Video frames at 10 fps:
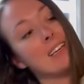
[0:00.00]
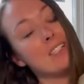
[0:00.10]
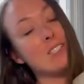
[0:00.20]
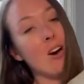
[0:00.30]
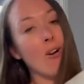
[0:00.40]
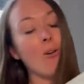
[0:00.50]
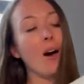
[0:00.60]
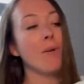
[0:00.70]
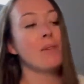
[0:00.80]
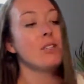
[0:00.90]
So
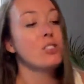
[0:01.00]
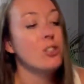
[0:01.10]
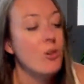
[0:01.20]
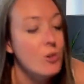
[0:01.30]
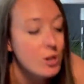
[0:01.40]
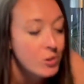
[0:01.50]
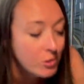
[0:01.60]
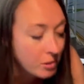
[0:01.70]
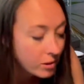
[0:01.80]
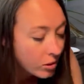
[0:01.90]
I'm gonna show you,
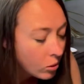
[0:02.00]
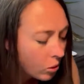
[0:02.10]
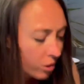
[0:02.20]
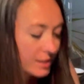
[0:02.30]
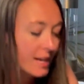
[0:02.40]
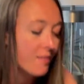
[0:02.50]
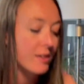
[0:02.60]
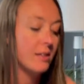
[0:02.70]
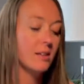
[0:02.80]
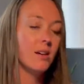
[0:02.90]
heavy,
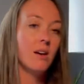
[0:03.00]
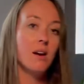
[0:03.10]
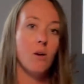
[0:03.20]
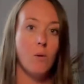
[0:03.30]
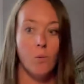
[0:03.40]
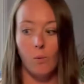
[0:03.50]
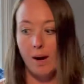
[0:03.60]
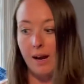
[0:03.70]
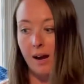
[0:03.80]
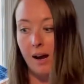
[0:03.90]

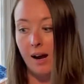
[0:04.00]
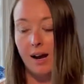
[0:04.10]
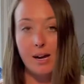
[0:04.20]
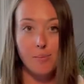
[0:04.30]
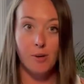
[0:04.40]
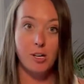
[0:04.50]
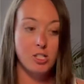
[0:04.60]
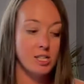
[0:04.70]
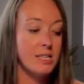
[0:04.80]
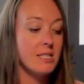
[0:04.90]
what I
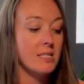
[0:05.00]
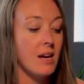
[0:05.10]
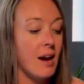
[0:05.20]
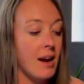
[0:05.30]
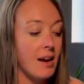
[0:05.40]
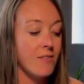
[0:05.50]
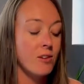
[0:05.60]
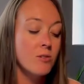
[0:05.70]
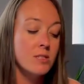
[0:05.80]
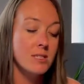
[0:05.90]
purchased. I've
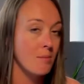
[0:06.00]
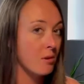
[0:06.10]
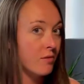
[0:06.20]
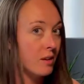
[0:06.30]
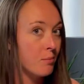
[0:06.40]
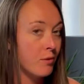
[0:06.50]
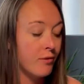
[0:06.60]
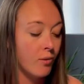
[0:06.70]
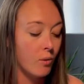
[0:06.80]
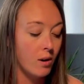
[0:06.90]
used some of it
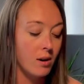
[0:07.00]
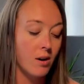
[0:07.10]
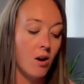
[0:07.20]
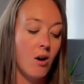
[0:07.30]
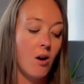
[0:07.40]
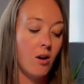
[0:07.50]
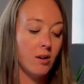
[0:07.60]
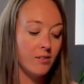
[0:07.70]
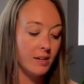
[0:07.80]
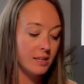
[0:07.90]
before, not all
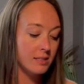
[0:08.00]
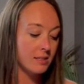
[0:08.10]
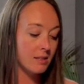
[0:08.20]
of it.